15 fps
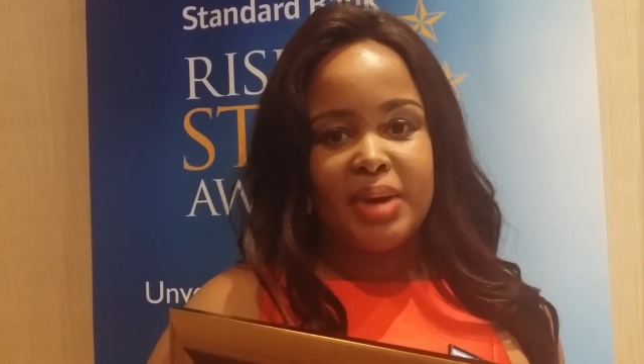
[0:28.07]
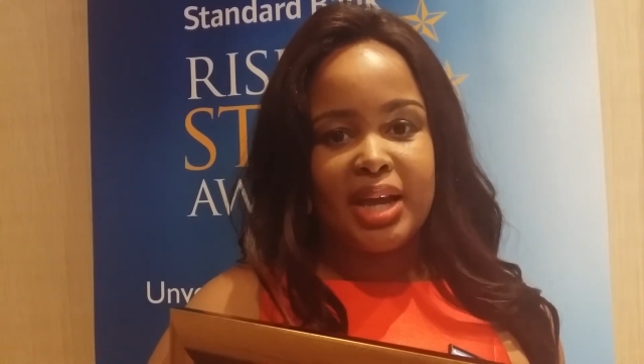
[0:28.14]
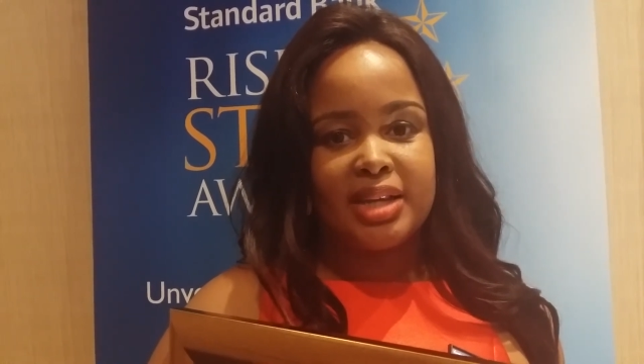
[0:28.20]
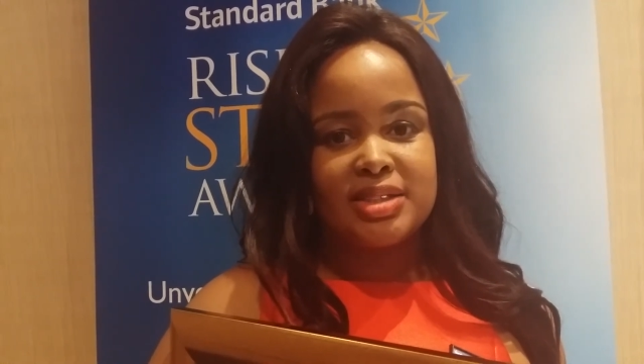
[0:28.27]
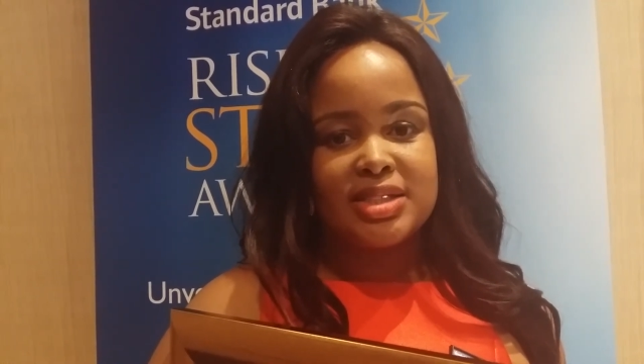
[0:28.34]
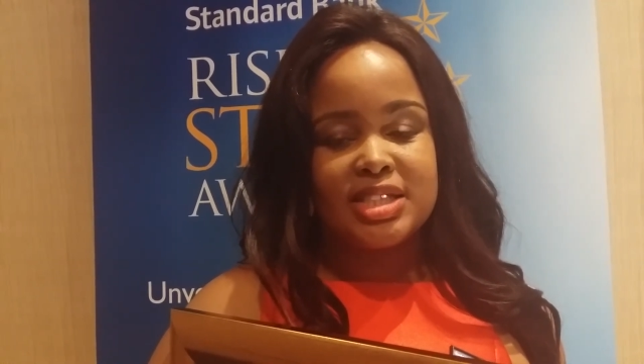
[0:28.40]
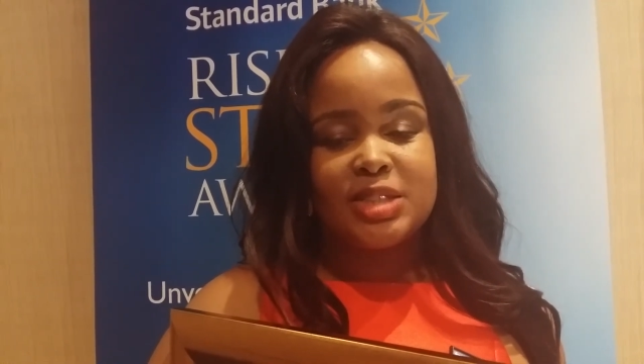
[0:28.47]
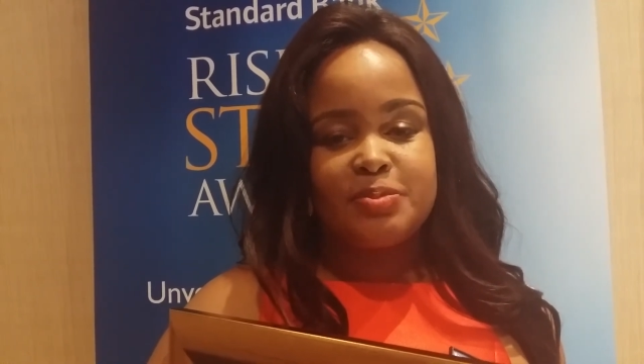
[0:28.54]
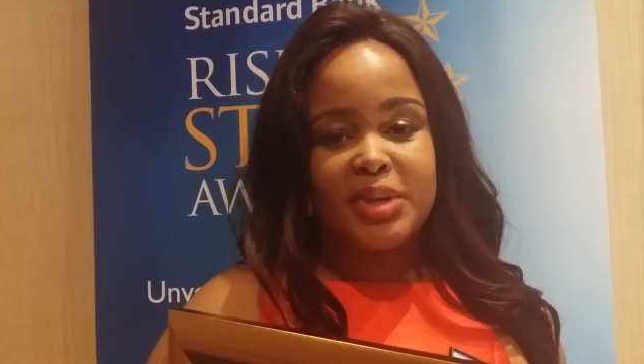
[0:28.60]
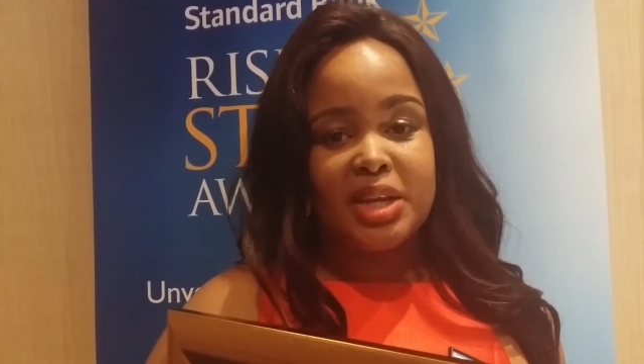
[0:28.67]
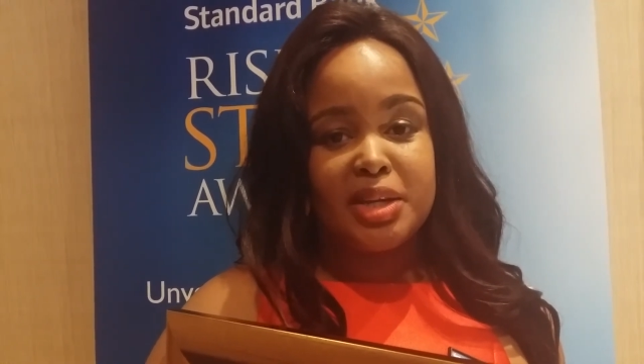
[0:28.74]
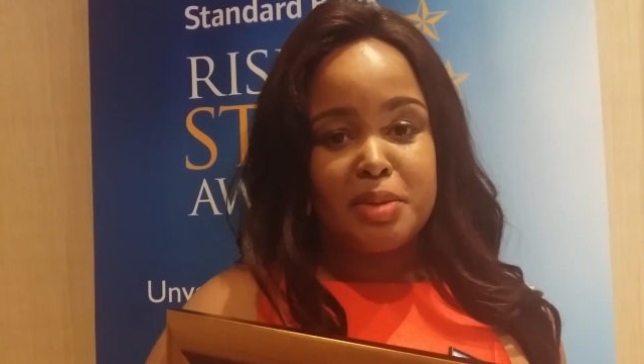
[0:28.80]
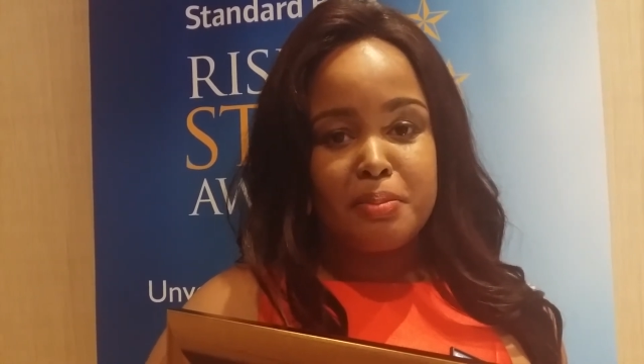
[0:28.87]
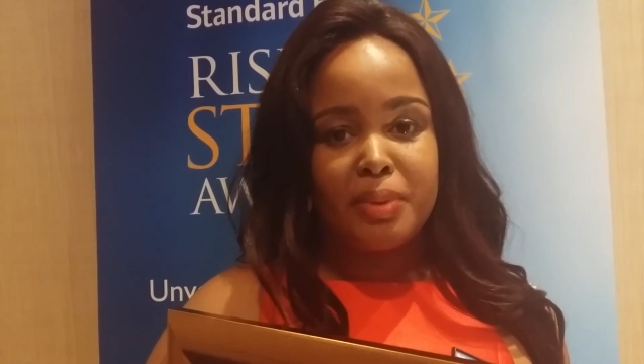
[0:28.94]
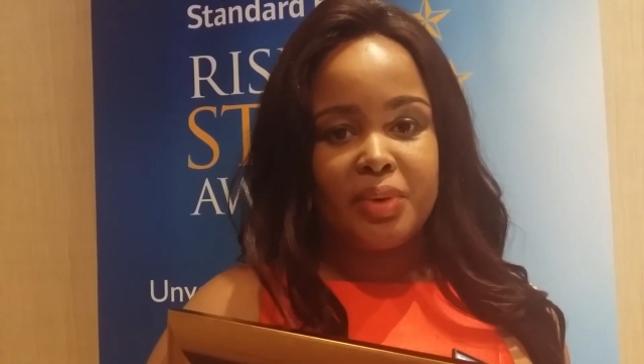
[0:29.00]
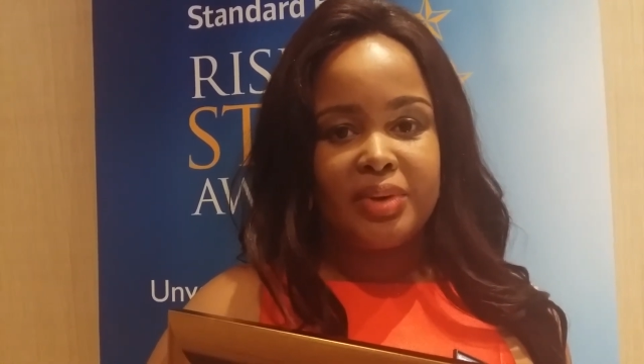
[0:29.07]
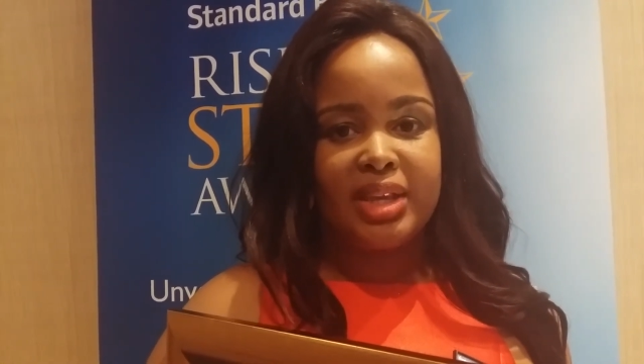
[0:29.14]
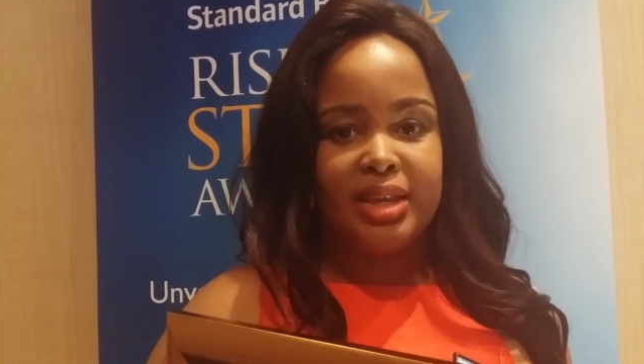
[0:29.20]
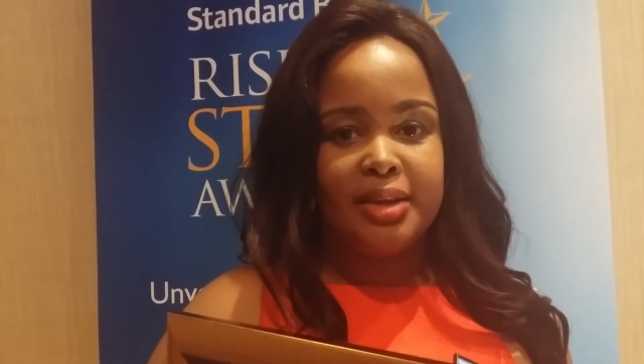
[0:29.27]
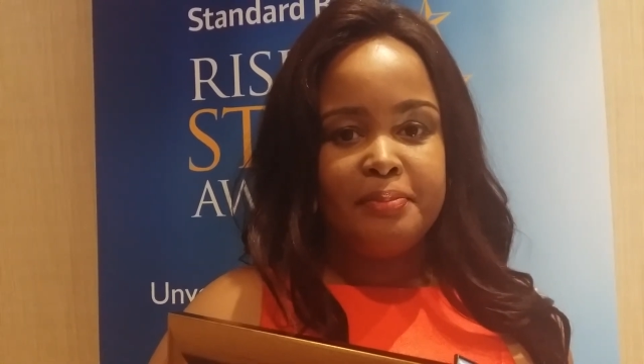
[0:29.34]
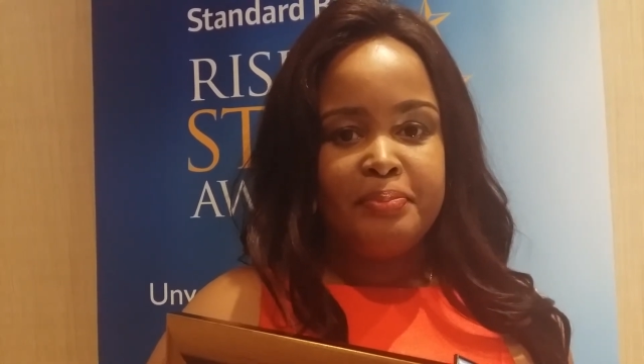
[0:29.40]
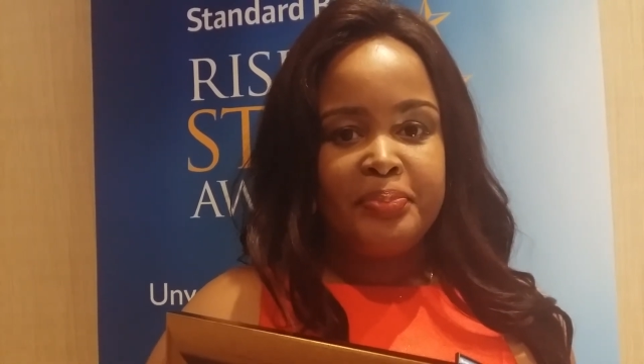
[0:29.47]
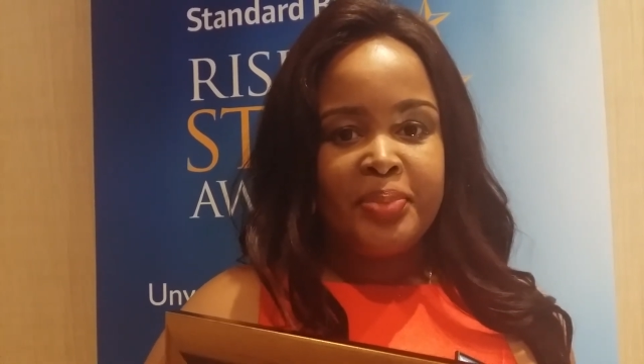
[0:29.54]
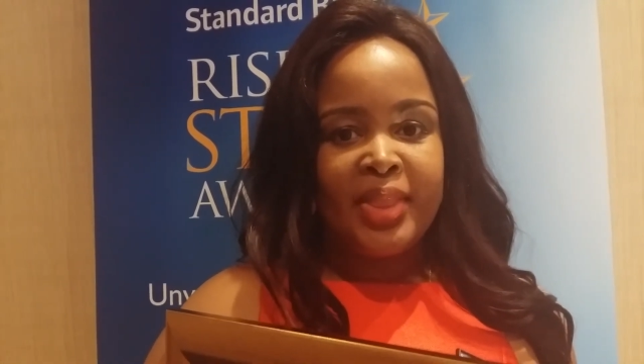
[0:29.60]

by just being an employee.